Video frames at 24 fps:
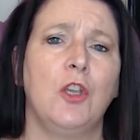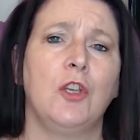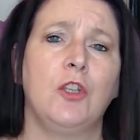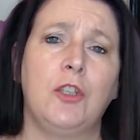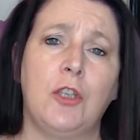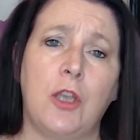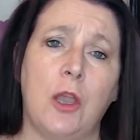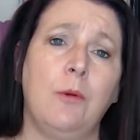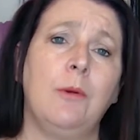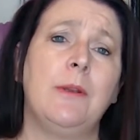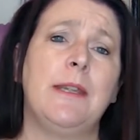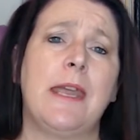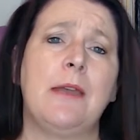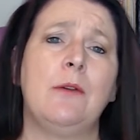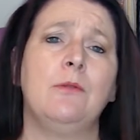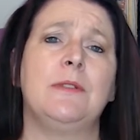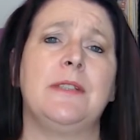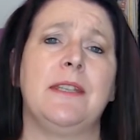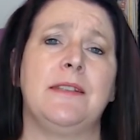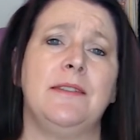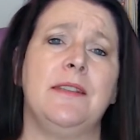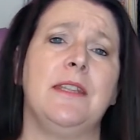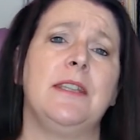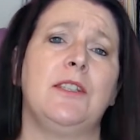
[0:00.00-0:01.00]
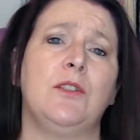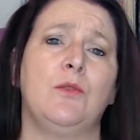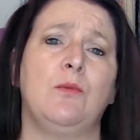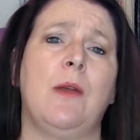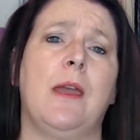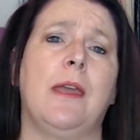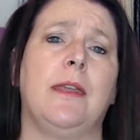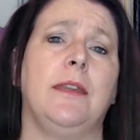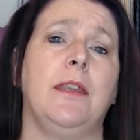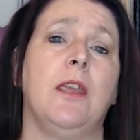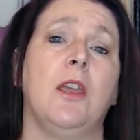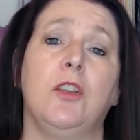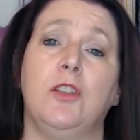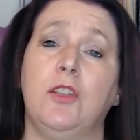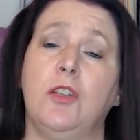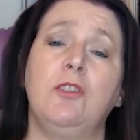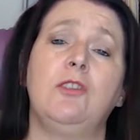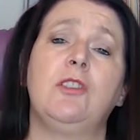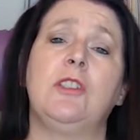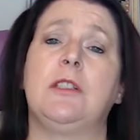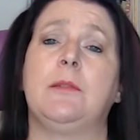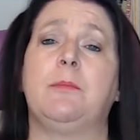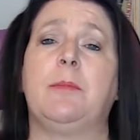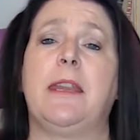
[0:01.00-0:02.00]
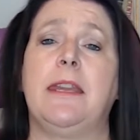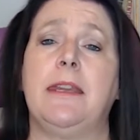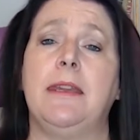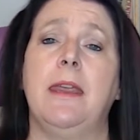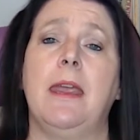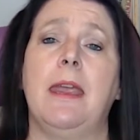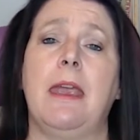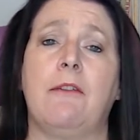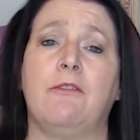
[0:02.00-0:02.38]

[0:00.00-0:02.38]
Going out in this way used to be